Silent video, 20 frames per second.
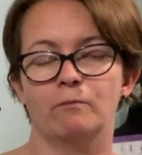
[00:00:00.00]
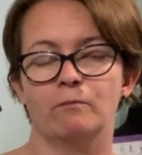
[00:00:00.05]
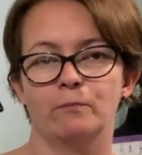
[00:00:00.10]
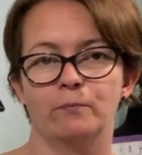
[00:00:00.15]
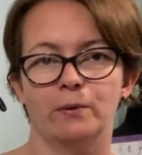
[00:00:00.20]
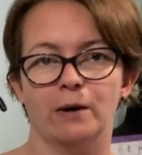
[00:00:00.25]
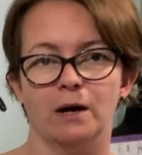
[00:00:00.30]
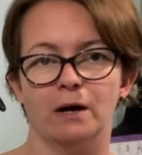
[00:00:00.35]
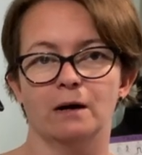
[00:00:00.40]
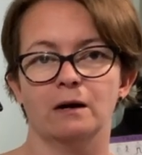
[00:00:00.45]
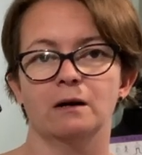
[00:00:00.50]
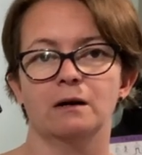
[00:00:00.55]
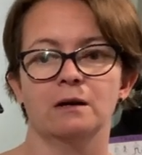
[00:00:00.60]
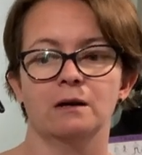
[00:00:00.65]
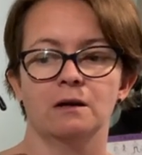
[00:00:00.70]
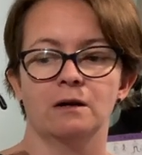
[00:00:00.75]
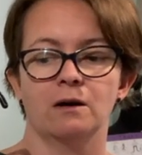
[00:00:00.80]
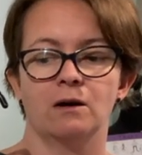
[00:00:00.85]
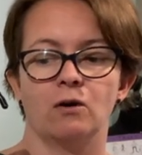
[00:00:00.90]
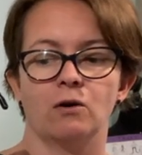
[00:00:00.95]
but
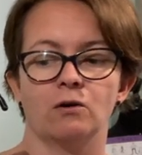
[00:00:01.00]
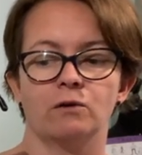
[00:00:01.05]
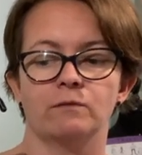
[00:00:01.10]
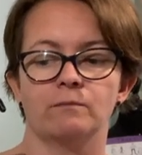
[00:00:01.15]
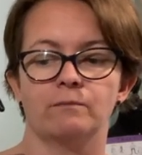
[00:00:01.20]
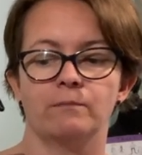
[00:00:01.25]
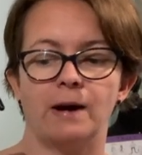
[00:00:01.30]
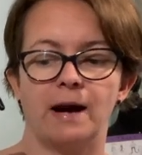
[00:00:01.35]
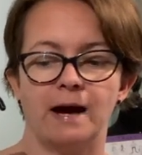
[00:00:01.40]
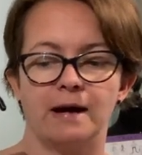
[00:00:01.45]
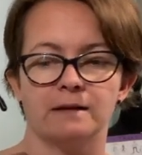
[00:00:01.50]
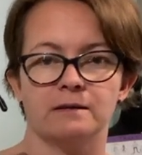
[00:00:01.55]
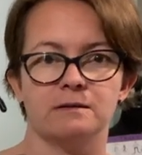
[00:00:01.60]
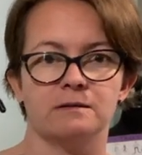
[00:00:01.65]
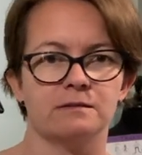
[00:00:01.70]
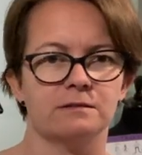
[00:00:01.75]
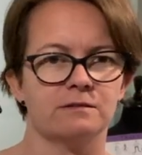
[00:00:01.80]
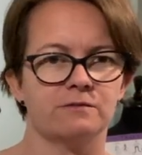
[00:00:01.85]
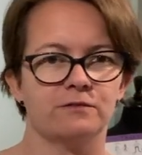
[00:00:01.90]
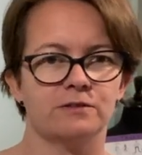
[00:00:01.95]
on
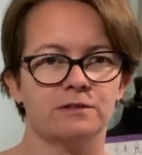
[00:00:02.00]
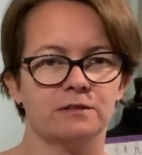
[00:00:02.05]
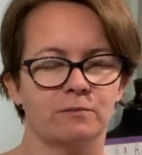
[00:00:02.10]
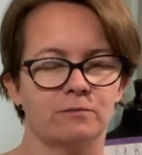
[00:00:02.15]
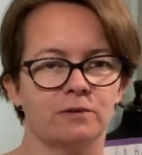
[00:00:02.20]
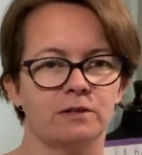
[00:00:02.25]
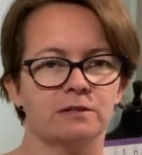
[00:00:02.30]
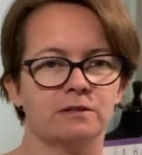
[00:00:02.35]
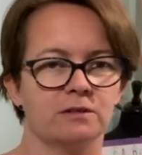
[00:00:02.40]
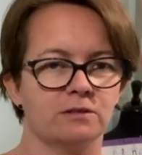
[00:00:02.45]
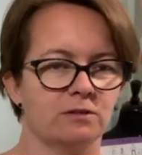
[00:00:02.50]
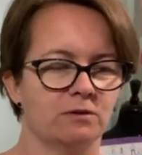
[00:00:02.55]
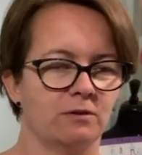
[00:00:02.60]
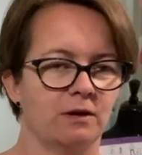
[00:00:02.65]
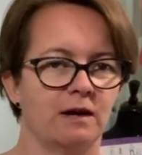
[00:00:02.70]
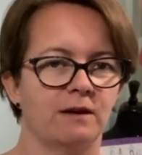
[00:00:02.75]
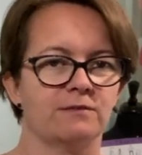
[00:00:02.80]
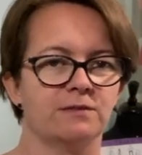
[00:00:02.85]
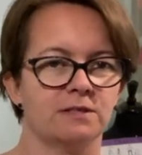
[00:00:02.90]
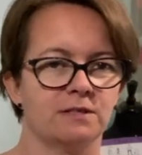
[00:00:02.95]
patterns, for some reason, I do
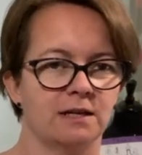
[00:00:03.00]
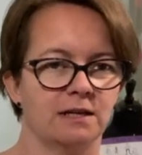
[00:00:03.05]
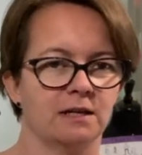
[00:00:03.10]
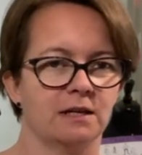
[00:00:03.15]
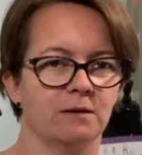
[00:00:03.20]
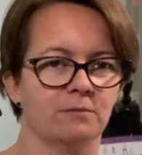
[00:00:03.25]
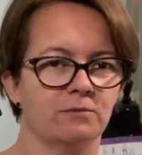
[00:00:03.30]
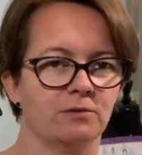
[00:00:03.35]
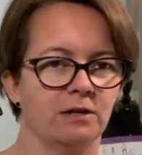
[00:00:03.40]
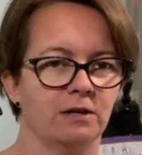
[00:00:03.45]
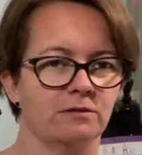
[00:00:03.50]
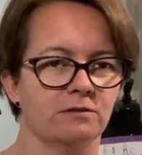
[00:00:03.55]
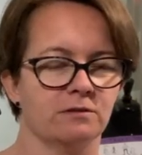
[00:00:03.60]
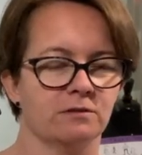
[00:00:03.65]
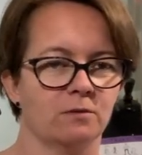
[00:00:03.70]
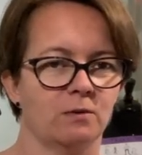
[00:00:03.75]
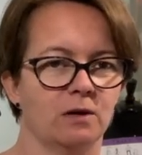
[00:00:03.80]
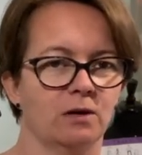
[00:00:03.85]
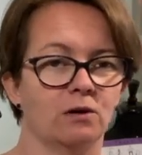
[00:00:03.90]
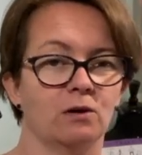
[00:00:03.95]
have to take up trousers
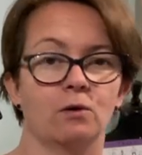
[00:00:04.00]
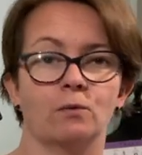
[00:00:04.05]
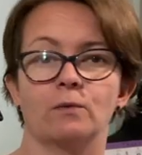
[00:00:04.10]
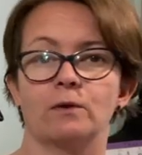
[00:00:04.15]
quite a lot.